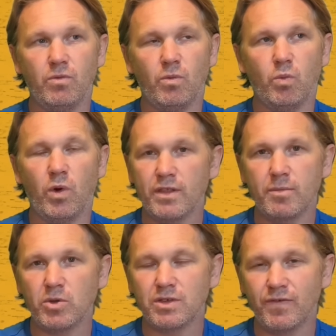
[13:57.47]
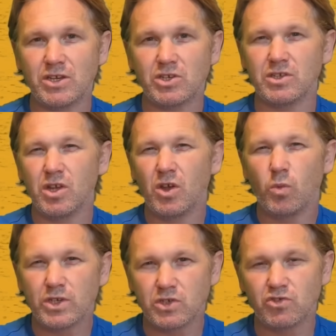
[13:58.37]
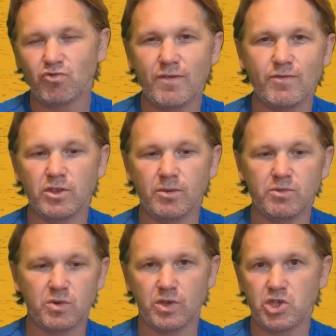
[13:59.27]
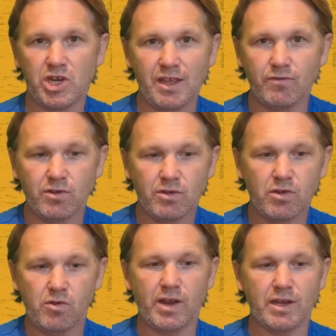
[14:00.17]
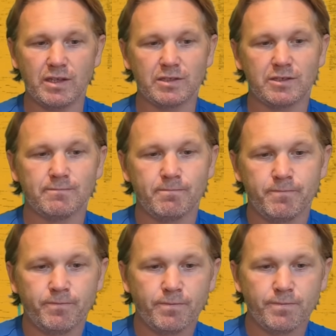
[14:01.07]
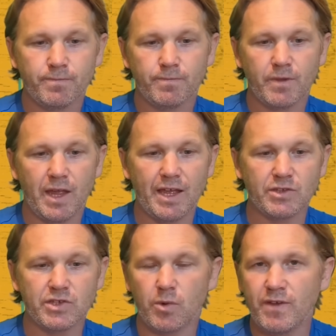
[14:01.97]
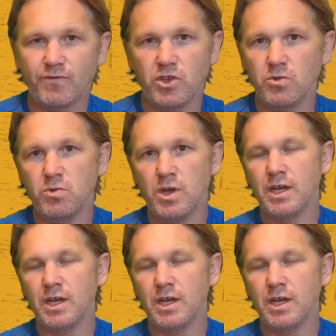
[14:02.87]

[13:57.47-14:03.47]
one of the motivations which has driven them to achieve greatness. And so if you